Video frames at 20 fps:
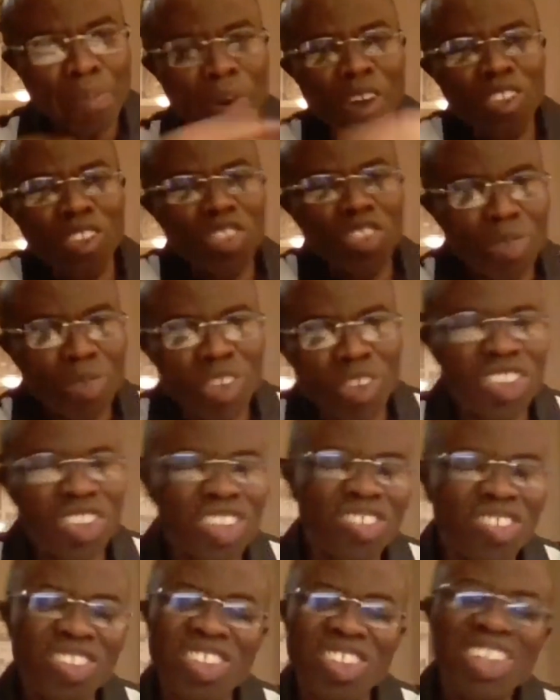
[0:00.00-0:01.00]
punched
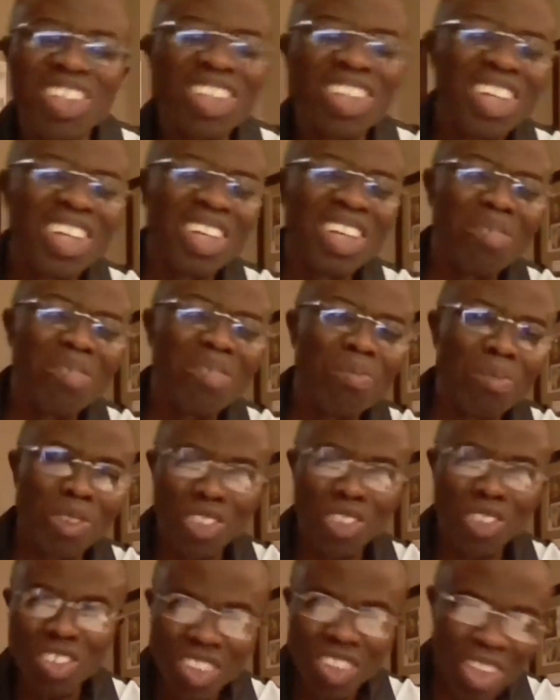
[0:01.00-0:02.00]
Moses.
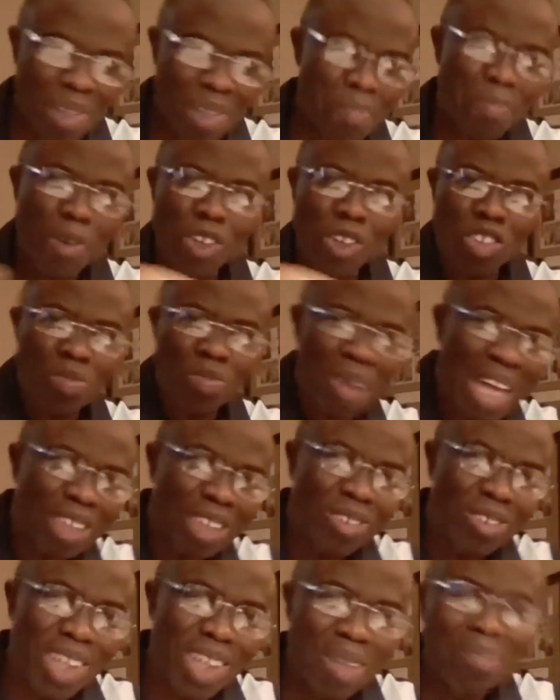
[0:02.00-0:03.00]
Moses didn't punch back to